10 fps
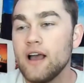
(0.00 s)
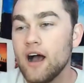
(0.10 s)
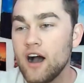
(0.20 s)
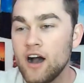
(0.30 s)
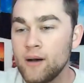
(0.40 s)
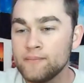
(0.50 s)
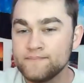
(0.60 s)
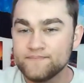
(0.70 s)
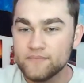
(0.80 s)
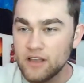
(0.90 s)

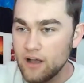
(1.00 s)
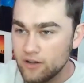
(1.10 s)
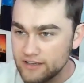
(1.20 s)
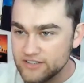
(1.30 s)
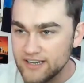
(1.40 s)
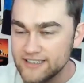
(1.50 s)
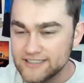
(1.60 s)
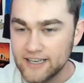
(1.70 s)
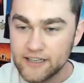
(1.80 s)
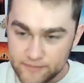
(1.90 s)
I'll get into that in a
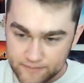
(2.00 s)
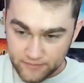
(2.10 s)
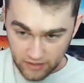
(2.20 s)
sec.